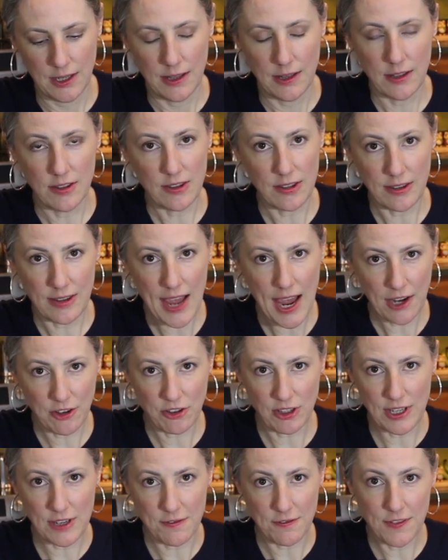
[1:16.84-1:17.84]
This is
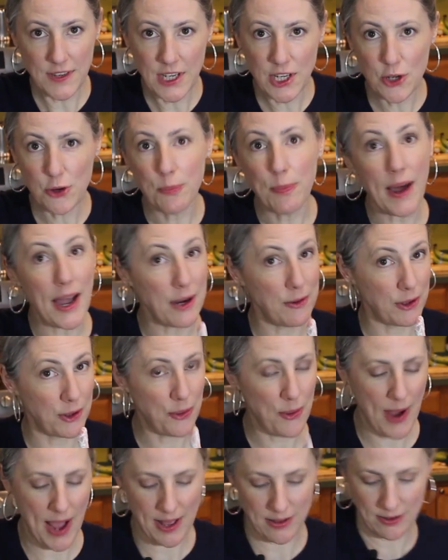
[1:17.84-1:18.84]
actually a video by
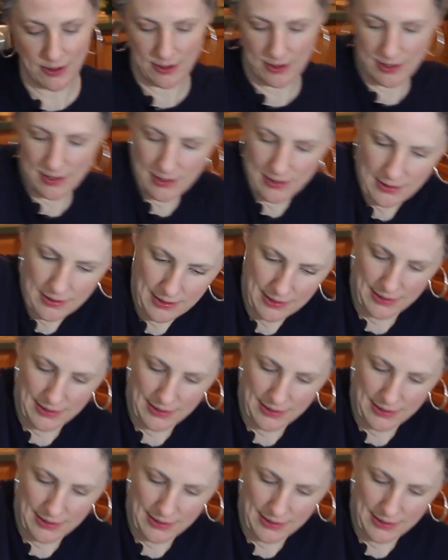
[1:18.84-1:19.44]
request.